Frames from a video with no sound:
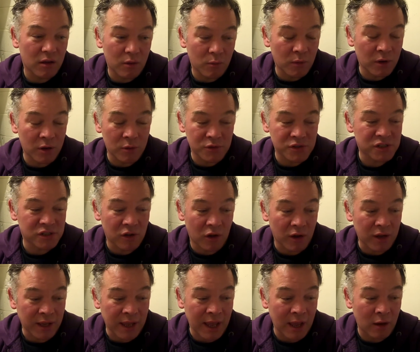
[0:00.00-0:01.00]
when I was
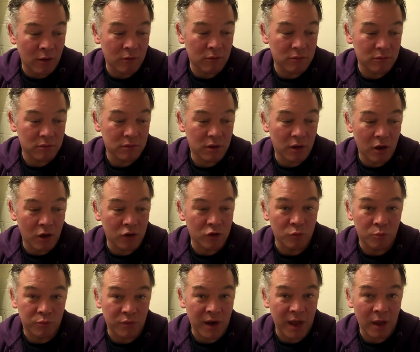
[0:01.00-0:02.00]
starting out,
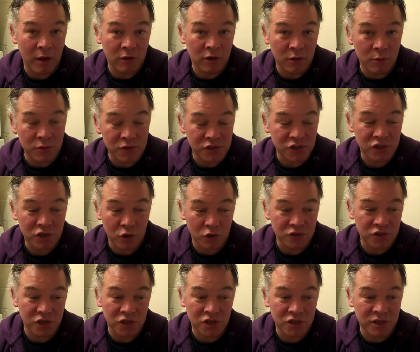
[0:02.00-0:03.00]
Arnold Brown, who was a
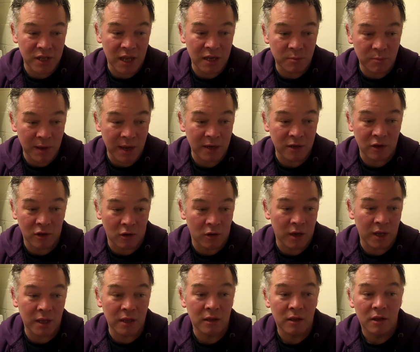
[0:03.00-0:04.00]
Scottish deadpan
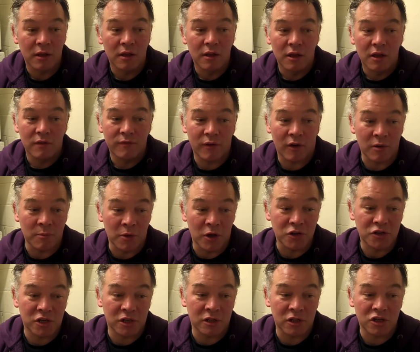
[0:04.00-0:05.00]
guy, very
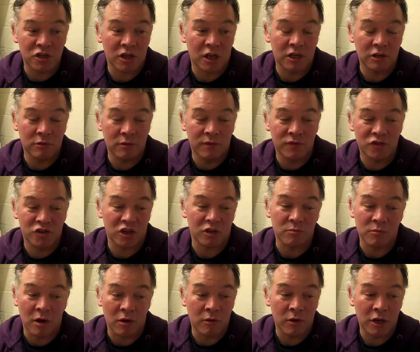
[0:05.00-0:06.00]
much in the shadow of Chick
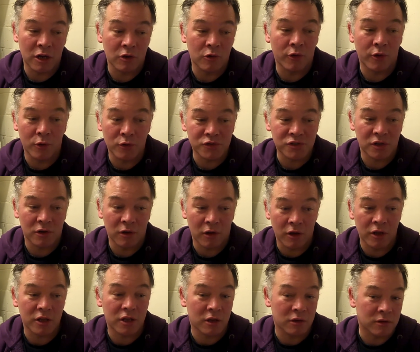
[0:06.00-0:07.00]
Murray, who I also
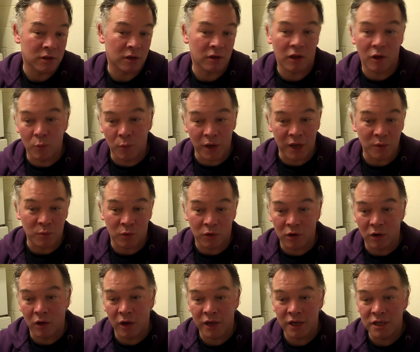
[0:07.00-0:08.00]
like, who did like weird
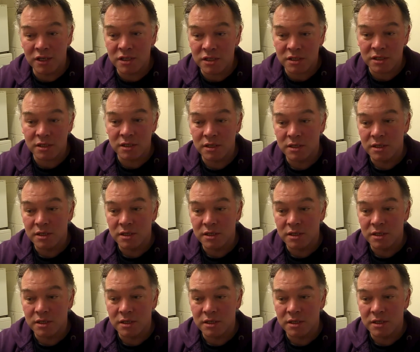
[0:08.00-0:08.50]
one-liners.